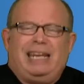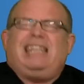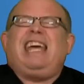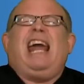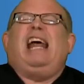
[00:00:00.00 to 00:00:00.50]

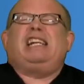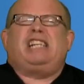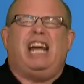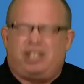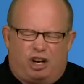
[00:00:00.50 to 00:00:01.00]
Get it,
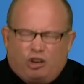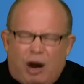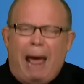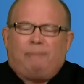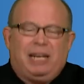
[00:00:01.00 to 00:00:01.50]
get your
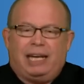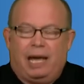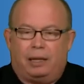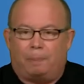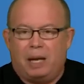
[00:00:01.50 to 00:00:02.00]
crap
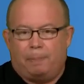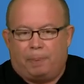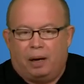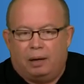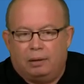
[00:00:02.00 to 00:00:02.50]
together,
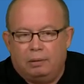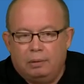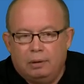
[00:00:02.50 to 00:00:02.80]
people.